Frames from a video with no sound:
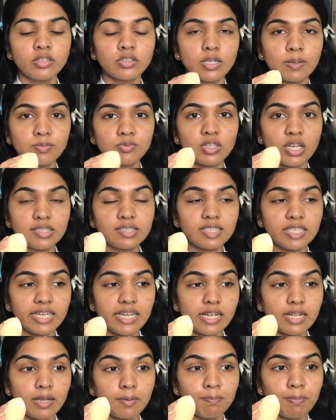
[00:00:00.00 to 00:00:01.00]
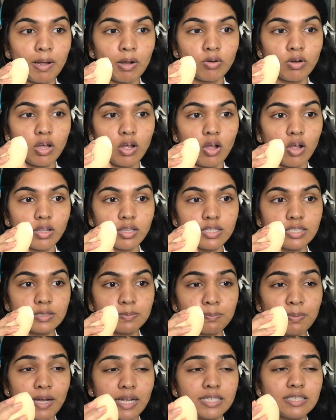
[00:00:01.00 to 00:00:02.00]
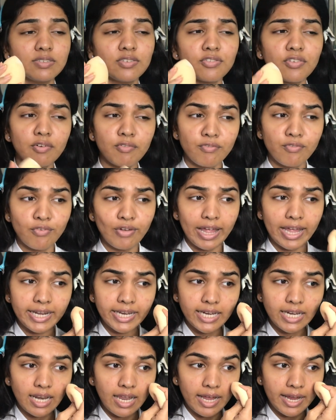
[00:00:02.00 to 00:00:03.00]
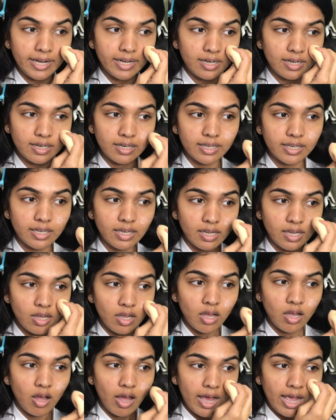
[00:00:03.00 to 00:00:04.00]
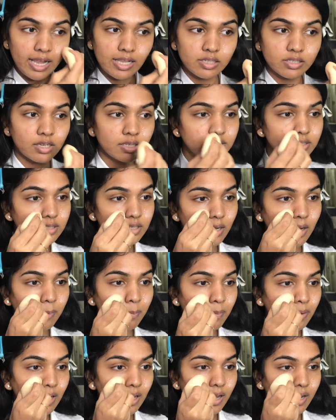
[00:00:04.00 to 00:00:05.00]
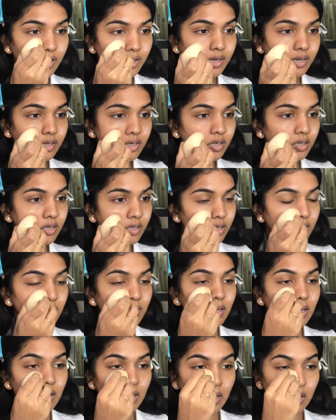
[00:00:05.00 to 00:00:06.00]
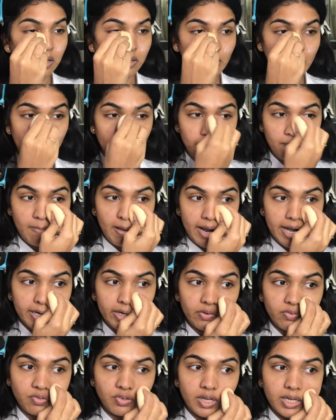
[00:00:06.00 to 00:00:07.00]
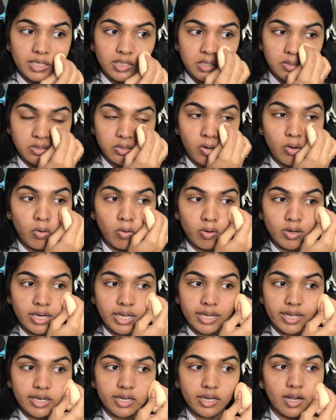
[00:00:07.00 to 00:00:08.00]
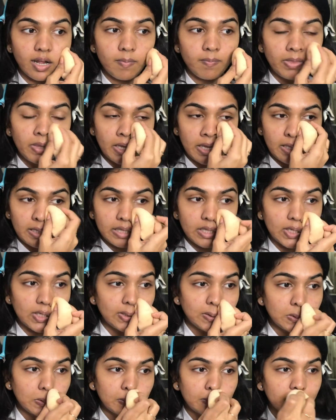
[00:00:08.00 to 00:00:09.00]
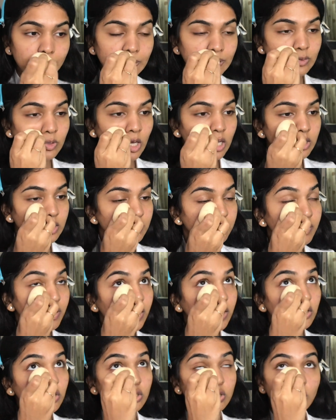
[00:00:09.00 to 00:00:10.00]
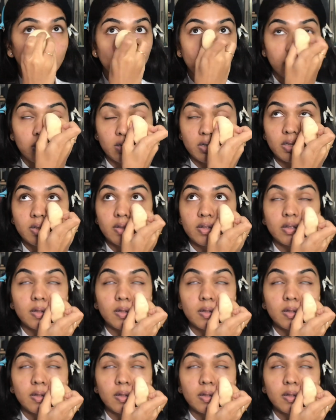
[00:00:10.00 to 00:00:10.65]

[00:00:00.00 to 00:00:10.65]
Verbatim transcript: So I'm just taking that powder on the sponge very lightly. I'll just apply it and mattify this whole area. This will just make sure